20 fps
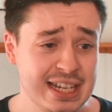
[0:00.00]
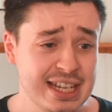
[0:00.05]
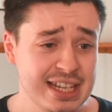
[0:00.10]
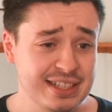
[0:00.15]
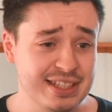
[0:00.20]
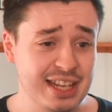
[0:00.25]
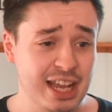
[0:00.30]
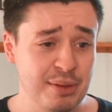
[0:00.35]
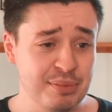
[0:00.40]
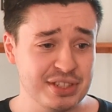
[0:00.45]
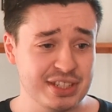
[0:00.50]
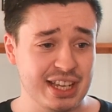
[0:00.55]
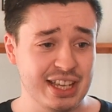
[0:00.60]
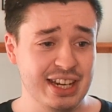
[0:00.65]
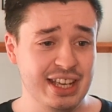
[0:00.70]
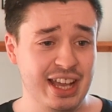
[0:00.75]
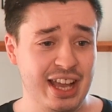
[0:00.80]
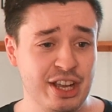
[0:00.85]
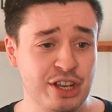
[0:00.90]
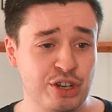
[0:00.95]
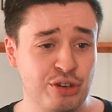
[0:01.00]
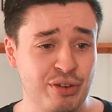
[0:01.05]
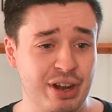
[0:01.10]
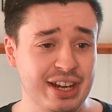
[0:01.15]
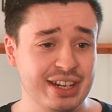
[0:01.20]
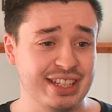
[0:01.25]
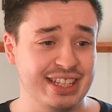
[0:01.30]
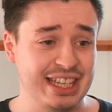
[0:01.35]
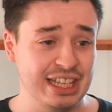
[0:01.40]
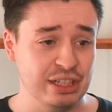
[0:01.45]
Sam Skinner and
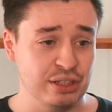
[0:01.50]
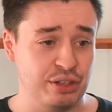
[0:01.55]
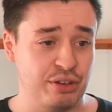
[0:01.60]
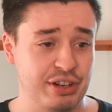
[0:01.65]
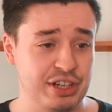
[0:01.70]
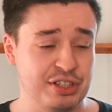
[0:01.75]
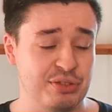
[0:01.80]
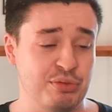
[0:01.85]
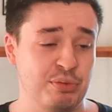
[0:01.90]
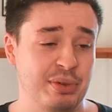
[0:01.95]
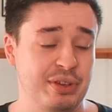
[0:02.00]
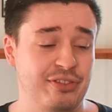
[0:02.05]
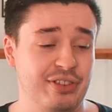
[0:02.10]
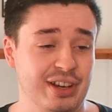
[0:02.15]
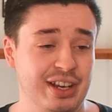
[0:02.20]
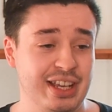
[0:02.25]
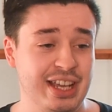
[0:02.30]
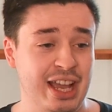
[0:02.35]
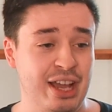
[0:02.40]
Grant Gilchrist will be filling